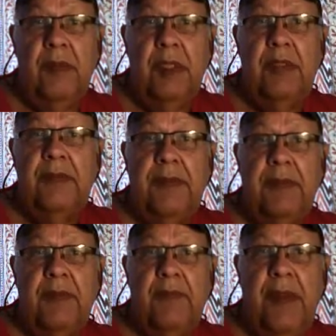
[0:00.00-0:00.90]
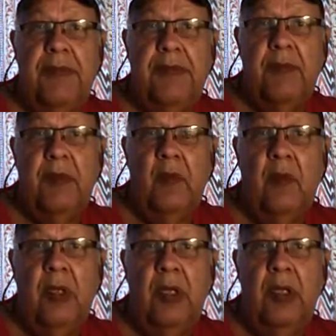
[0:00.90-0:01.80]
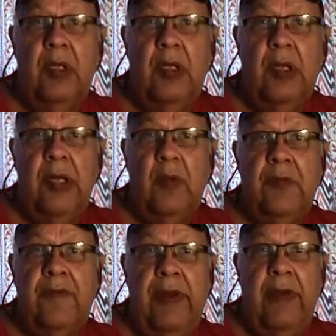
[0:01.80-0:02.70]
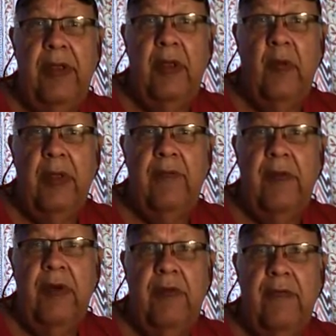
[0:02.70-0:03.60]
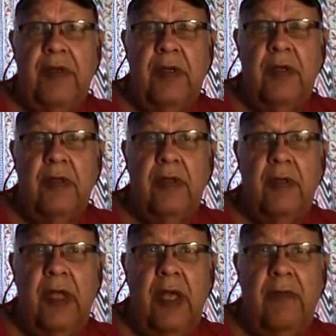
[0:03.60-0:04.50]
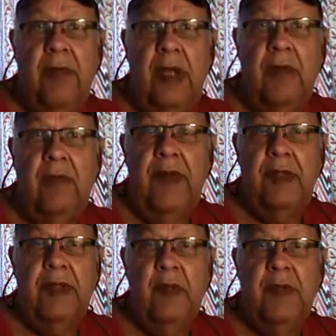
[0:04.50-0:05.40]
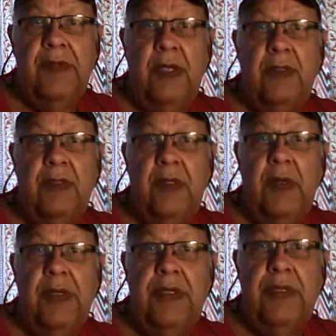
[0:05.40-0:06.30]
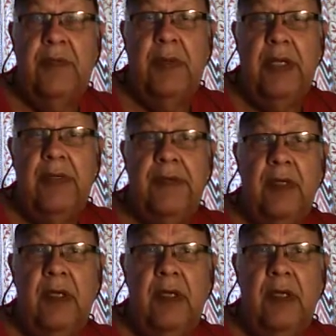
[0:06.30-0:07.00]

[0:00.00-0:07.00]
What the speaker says: Didn't seem to faze them at all. It was very quick, very efficient, and in fact she was out in 22 minutes.